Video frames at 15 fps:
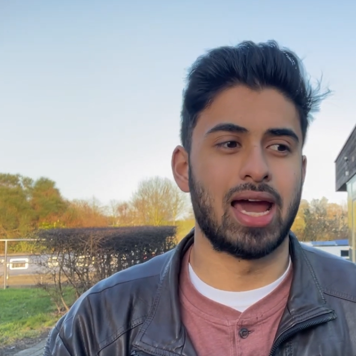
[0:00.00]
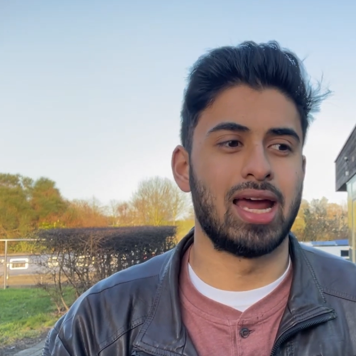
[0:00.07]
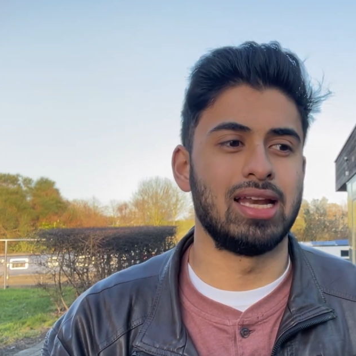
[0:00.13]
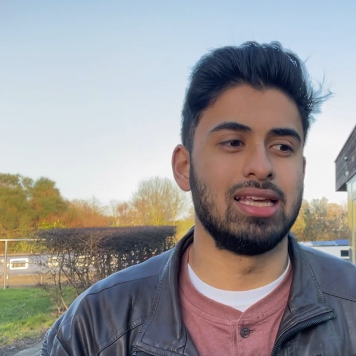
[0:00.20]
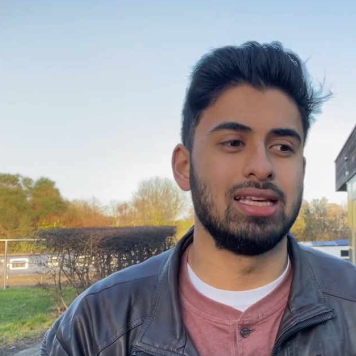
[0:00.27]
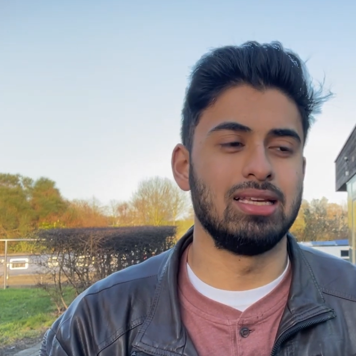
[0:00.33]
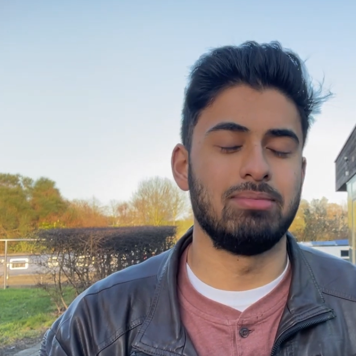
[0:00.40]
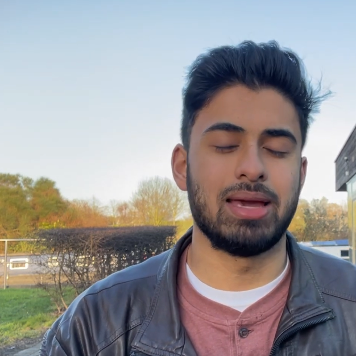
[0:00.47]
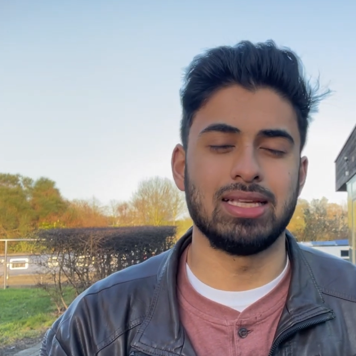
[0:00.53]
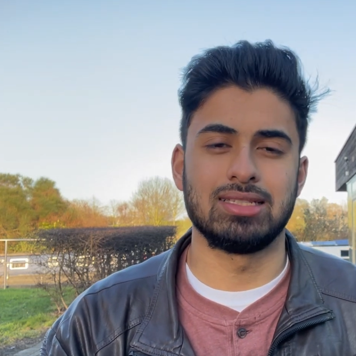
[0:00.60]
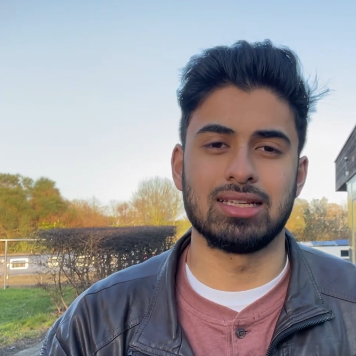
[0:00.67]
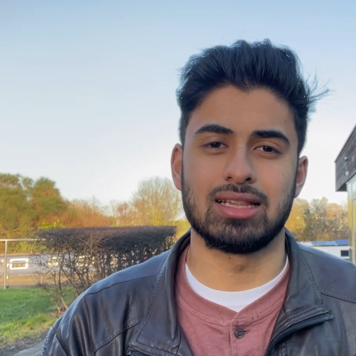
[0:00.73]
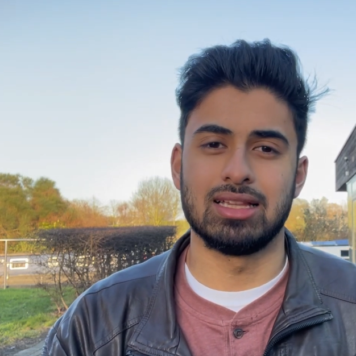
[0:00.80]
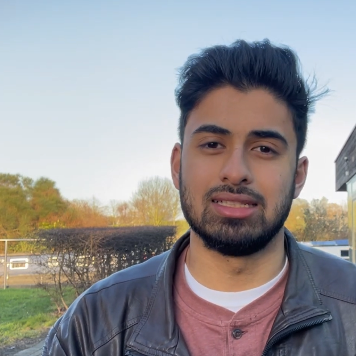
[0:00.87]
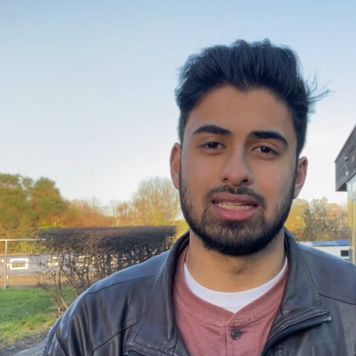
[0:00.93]
and he
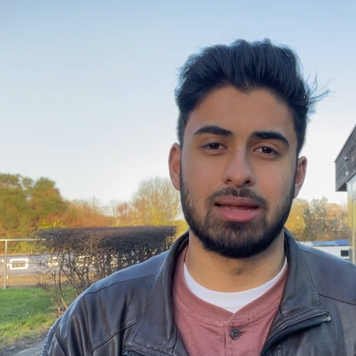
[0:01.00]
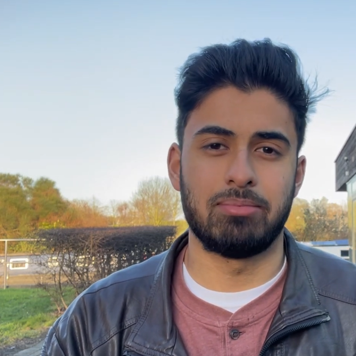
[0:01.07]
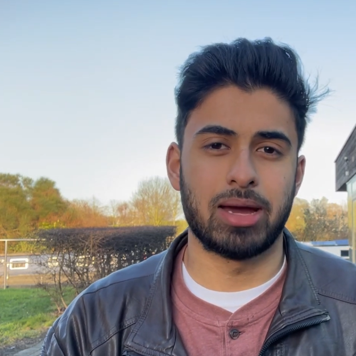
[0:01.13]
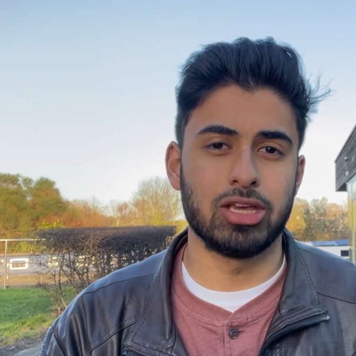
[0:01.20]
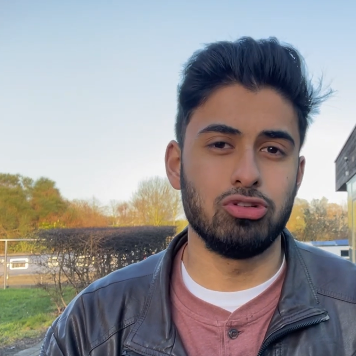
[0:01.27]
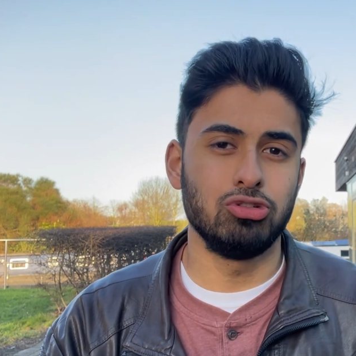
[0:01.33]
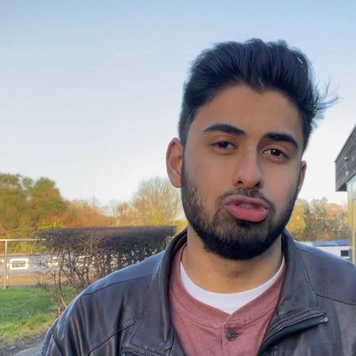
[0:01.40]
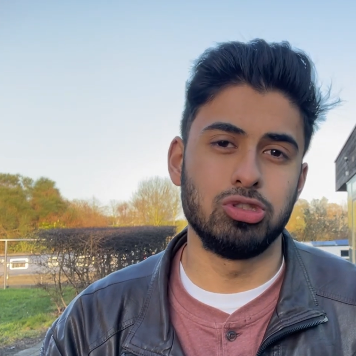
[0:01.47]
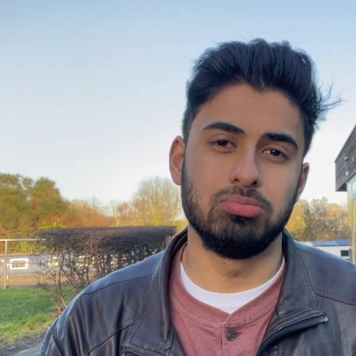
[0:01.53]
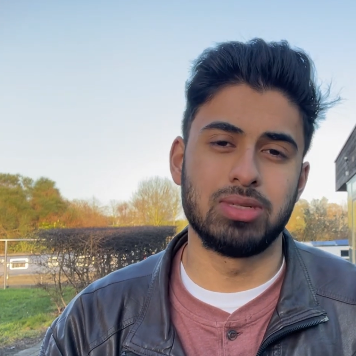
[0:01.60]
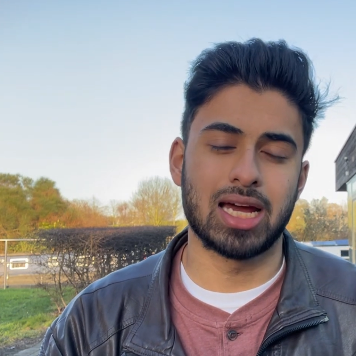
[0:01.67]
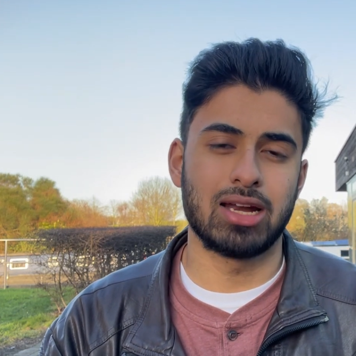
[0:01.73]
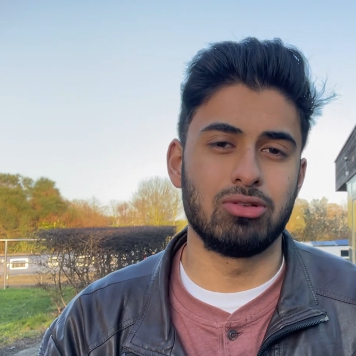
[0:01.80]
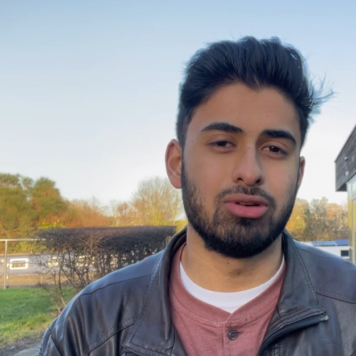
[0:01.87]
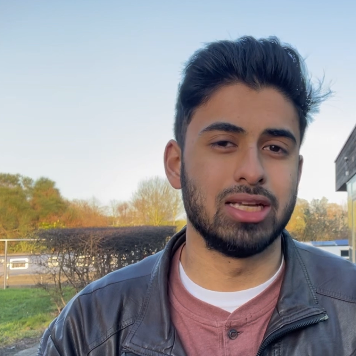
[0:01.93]
basically said my YouTube
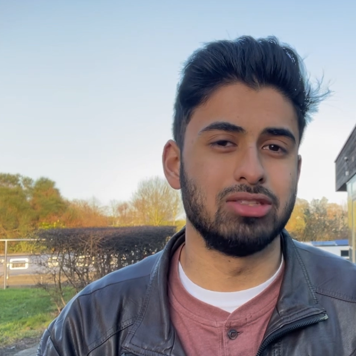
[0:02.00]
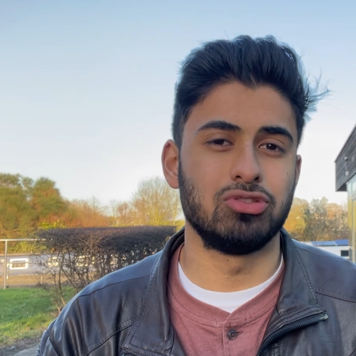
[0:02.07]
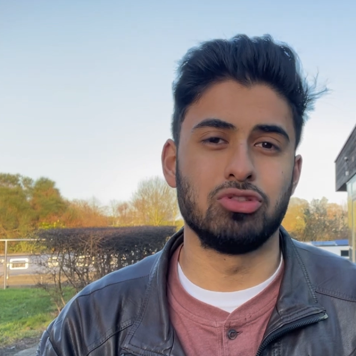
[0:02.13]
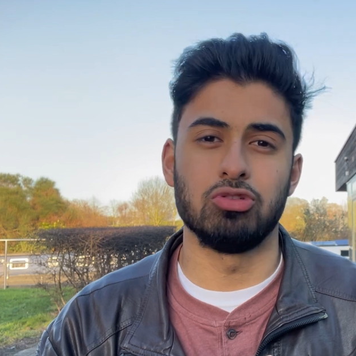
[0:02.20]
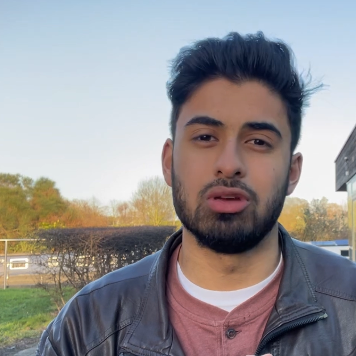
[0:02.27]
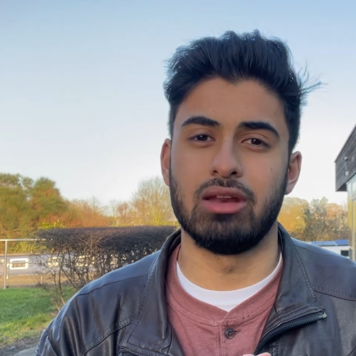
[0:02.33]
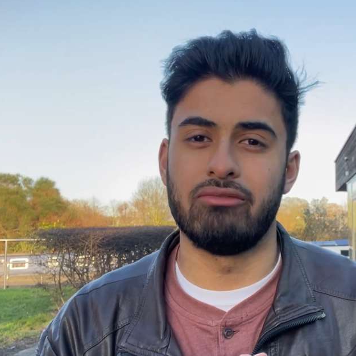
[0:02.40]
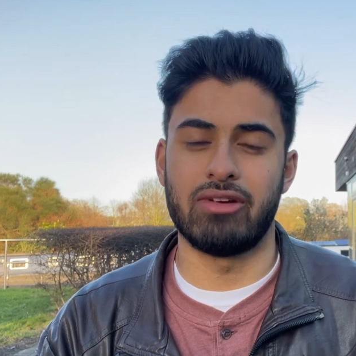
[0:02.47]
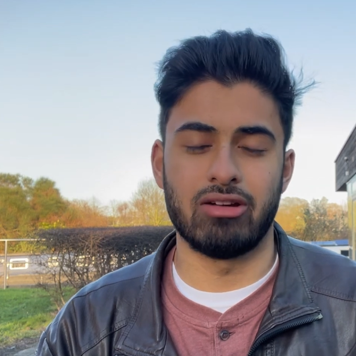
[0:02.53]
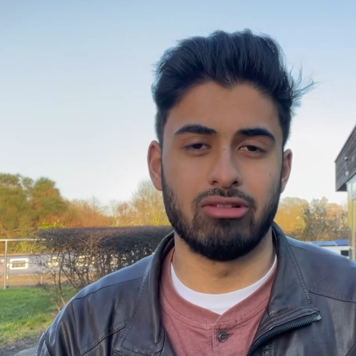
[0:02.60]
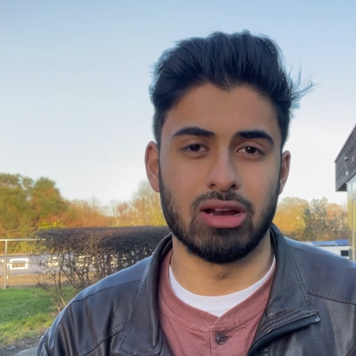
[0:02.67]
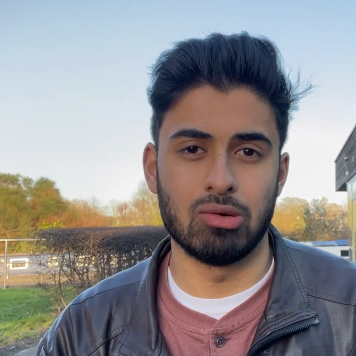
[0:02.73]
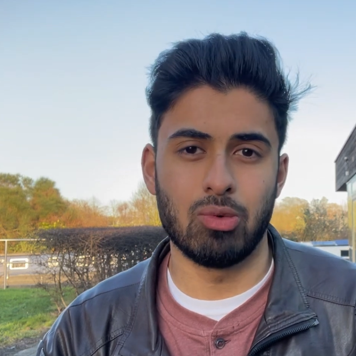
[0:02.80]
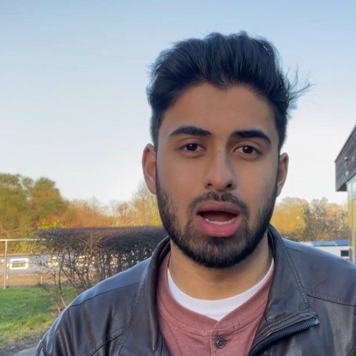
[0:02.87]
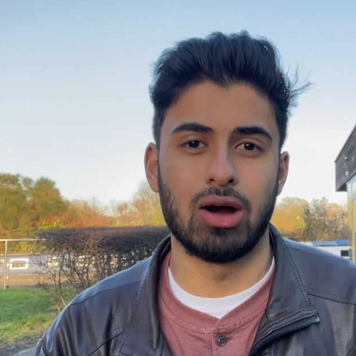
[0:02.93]
channel is doing
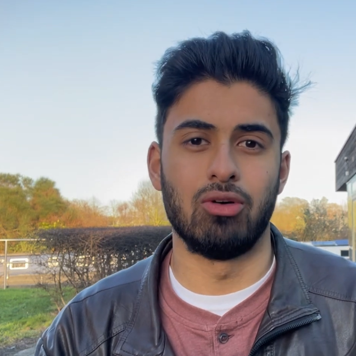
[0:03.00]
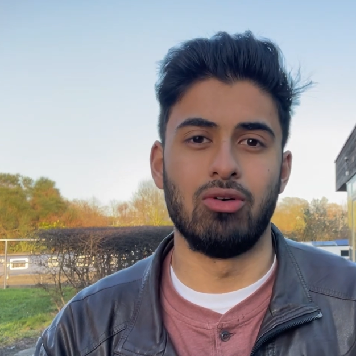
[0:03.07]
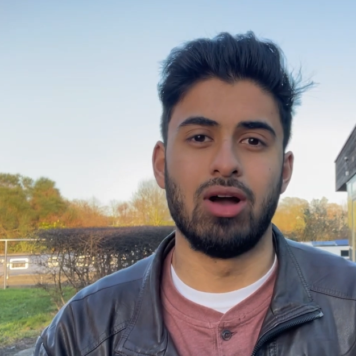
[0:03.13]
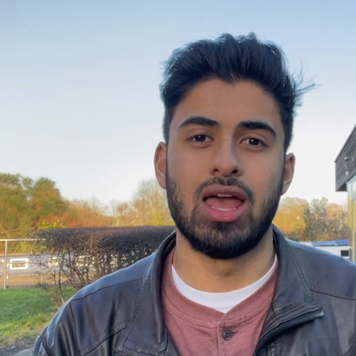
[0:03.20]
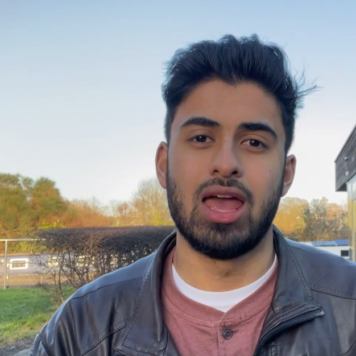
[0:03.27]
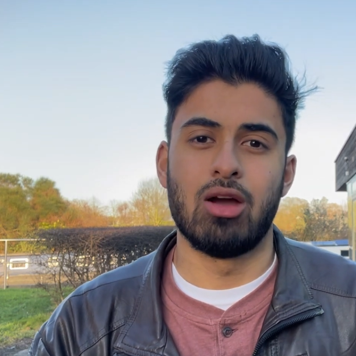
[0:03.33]
very well,